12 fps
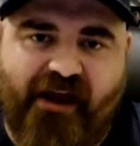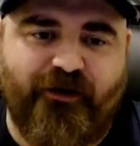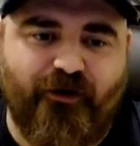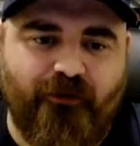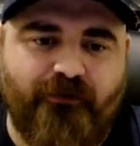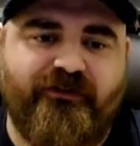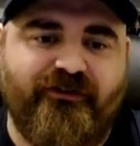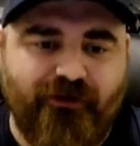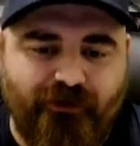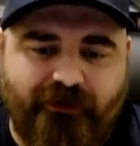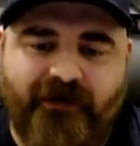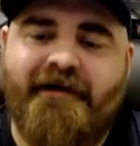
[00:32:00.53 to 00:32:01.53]
Hoops
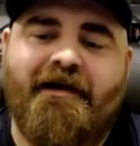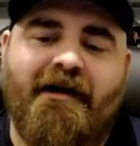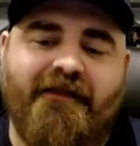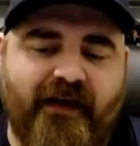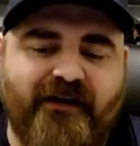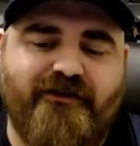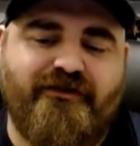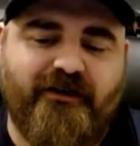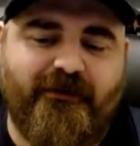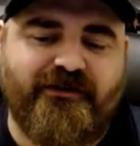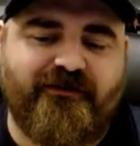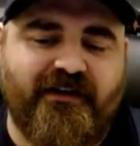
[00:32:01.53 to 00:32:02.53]
soon. Thank you so
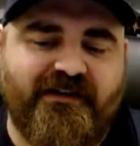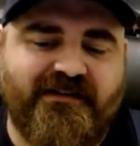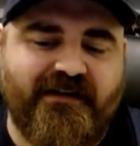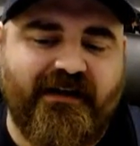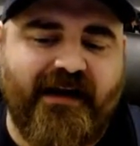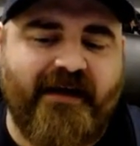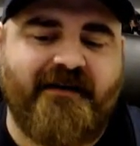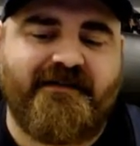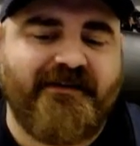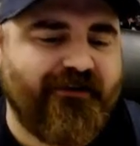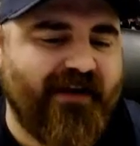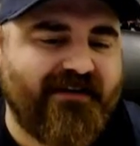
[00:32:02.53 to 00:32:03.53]
much for listening. And
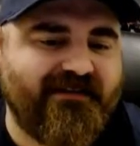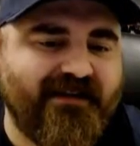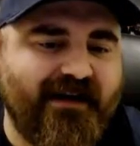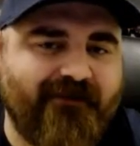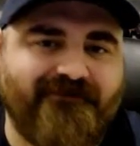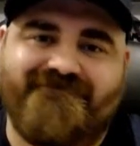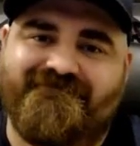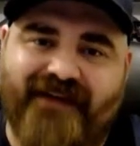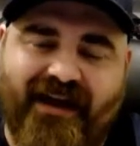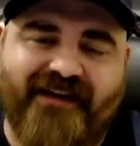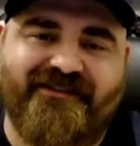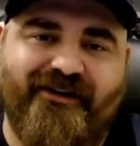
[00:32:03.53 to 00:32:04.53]
until next time,
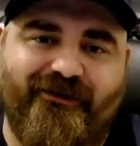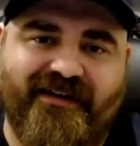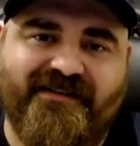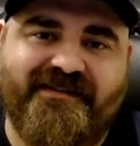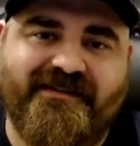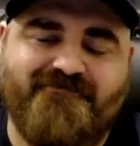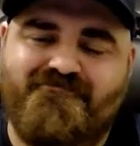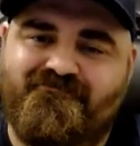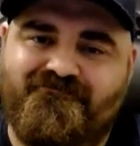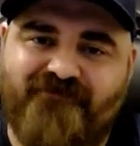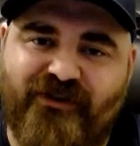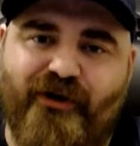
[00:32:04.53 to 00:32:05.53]
as always,
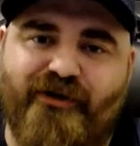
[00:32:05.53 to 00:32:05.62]
go